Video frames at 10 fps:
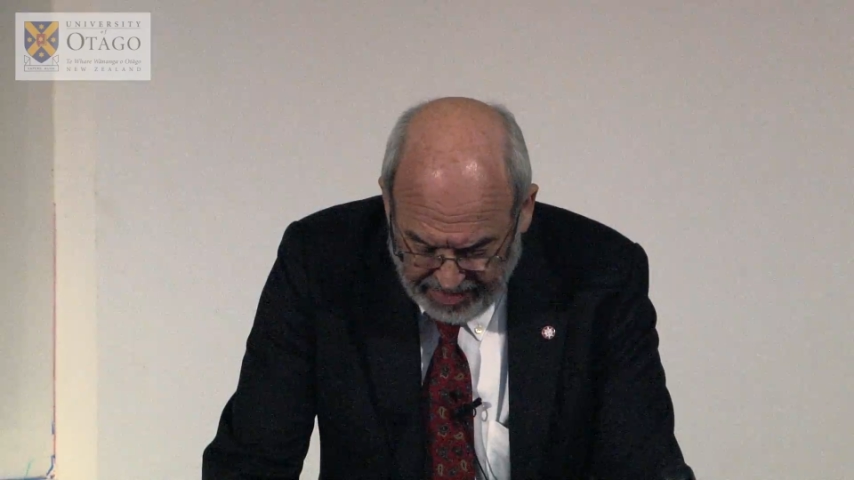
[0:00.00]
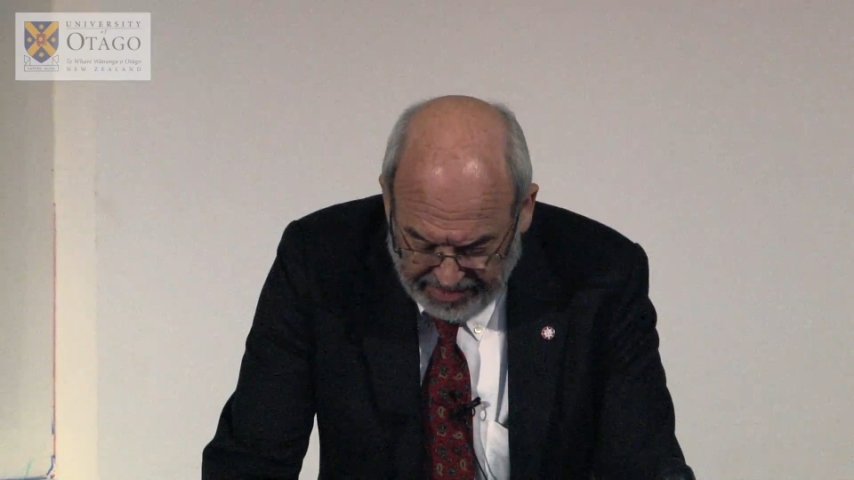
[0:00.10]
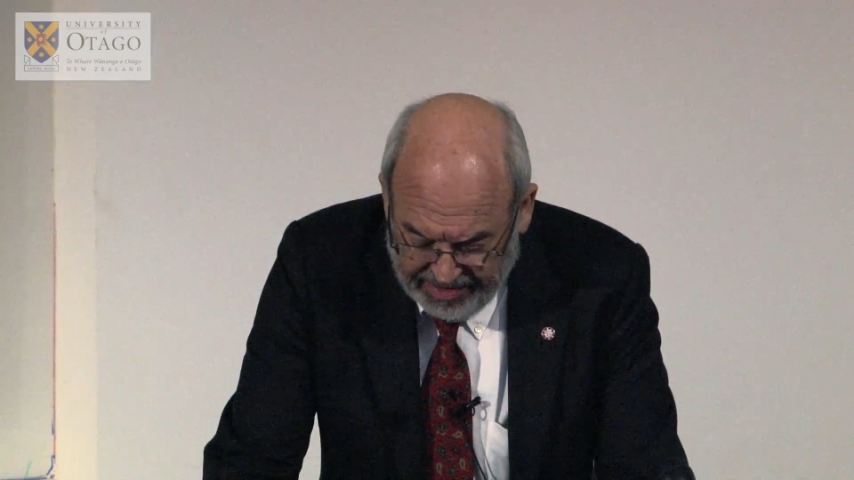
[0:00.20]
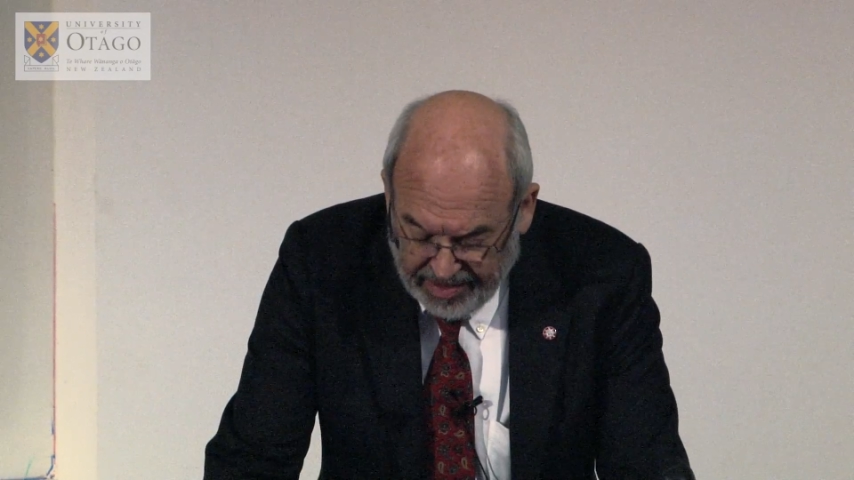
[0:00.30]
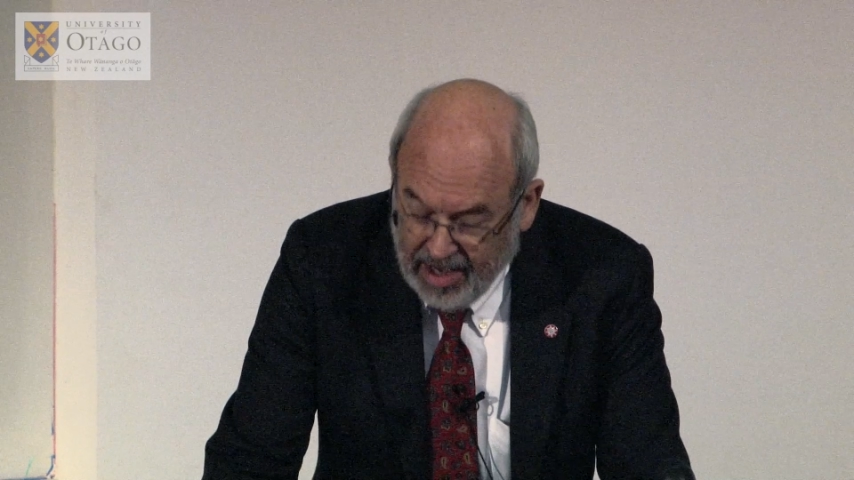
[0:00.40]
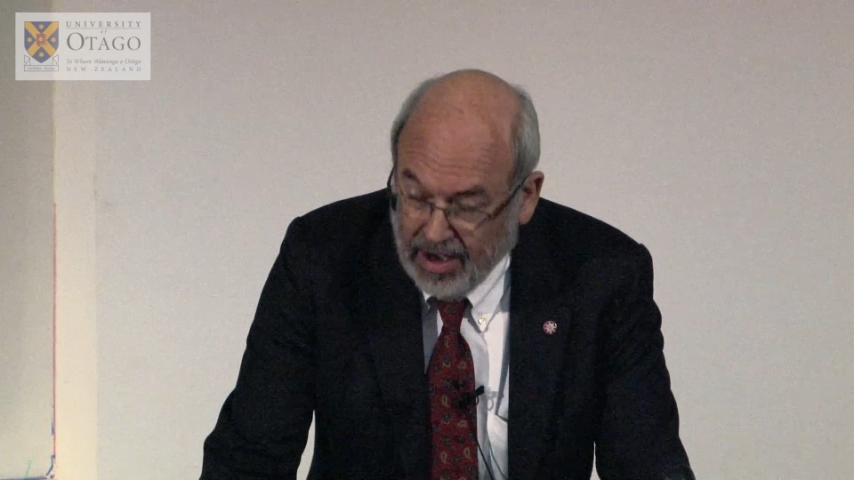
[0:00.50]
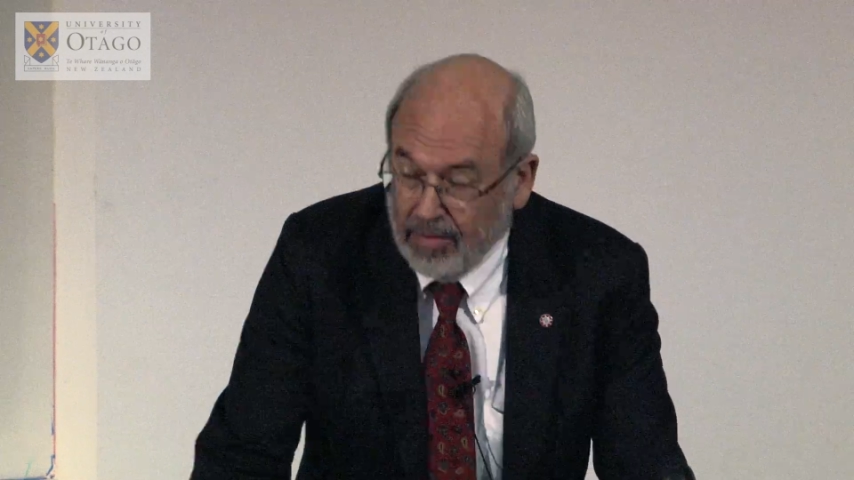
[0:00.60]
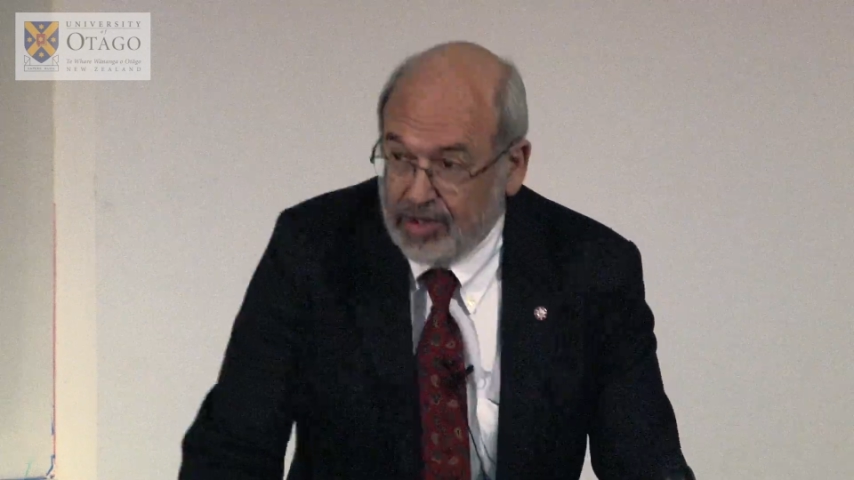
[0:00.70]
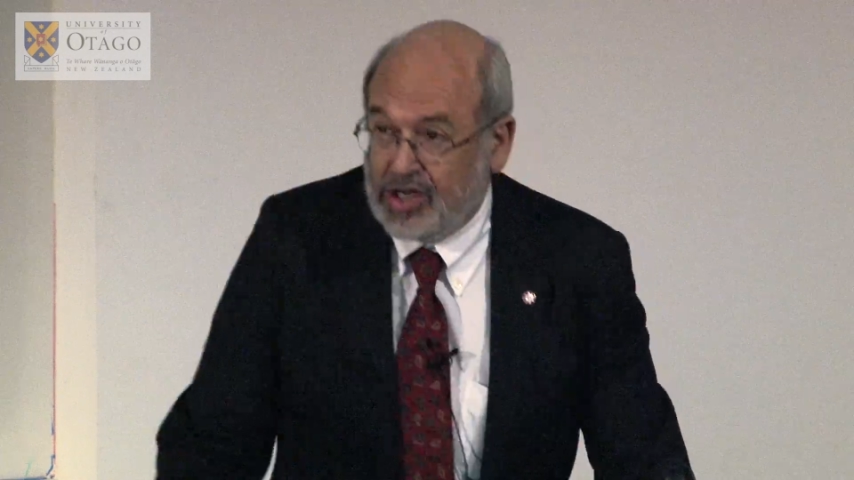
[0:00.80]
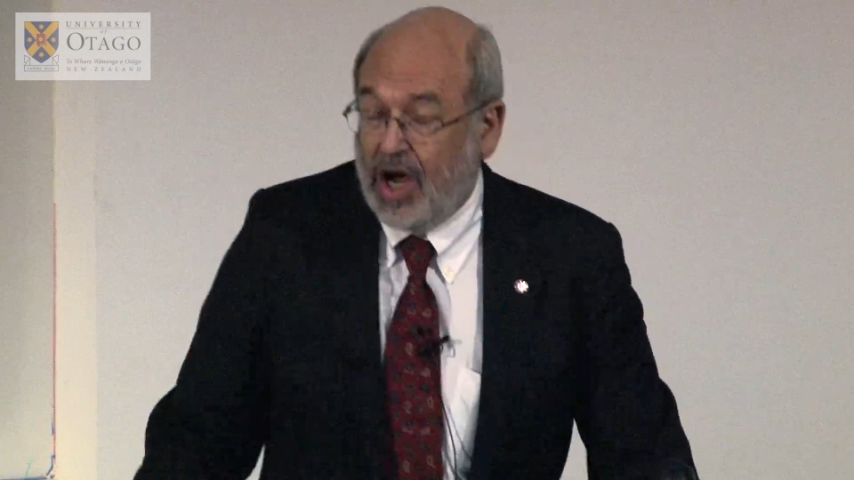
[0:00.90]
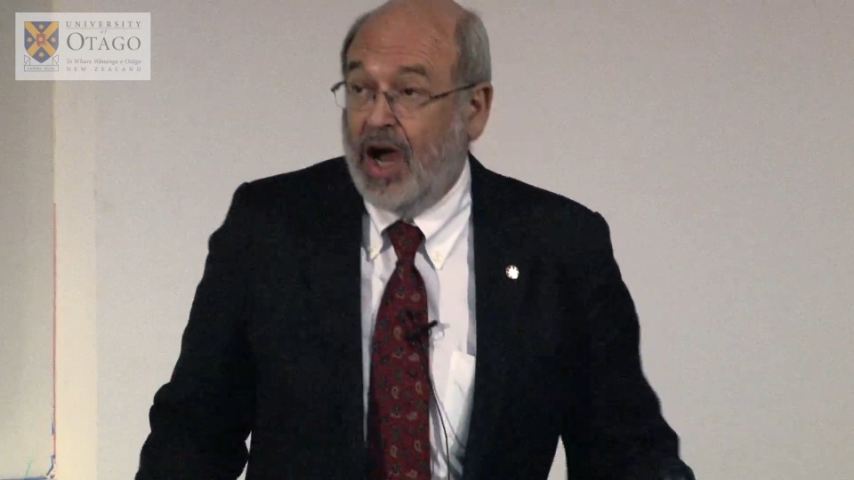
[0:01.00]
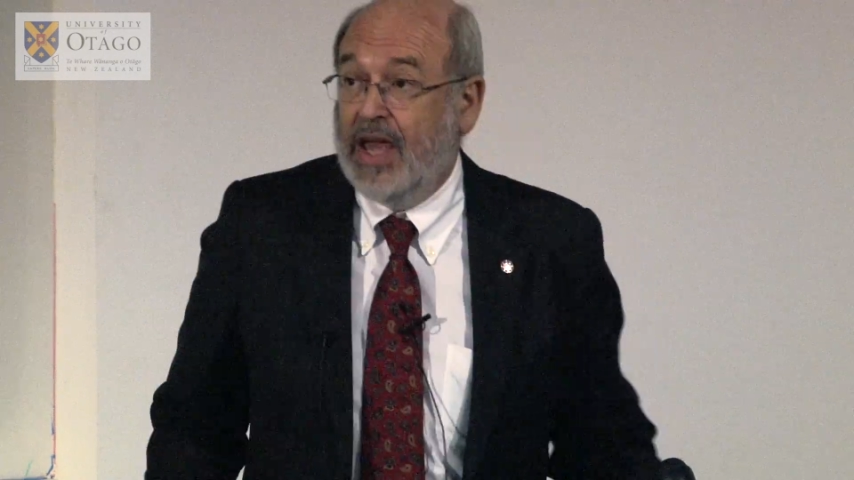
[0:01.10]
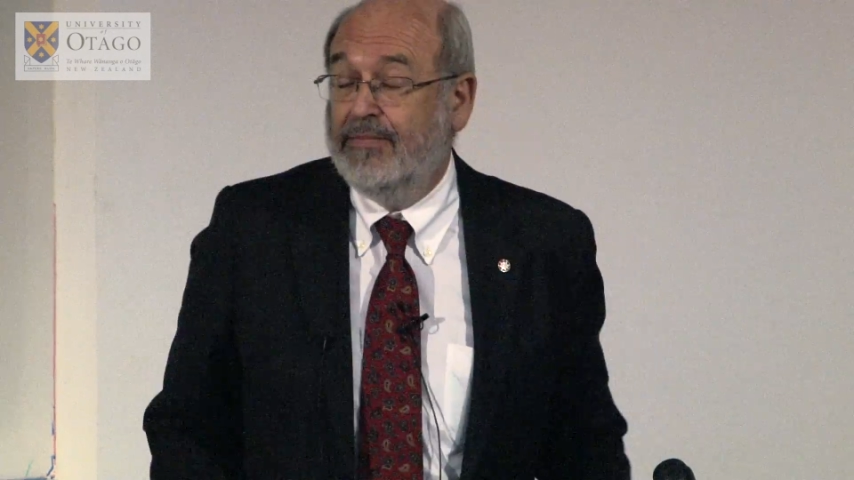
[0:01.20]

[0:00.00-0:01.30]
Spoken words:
This is an area which I